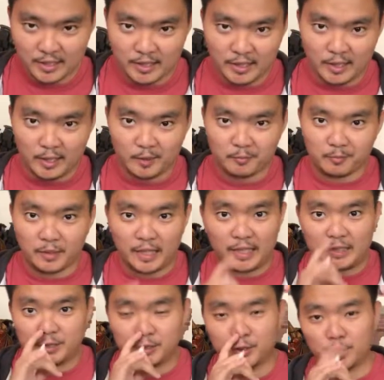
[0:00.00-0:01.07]

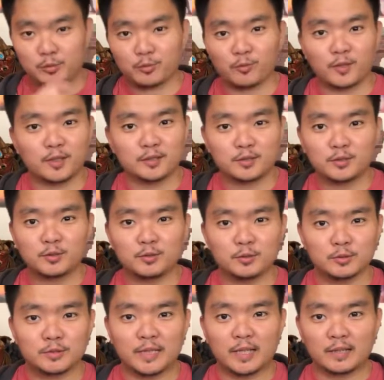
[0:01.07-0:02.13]
I just want to
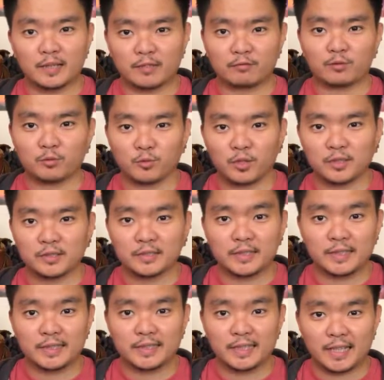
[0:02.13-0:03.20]
tell everyone
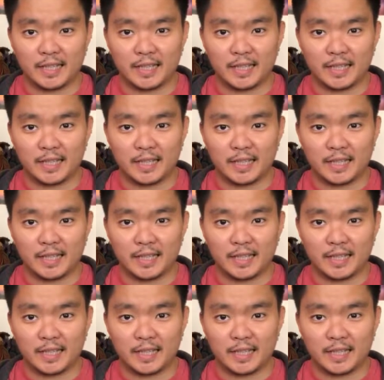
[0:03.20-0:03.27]
that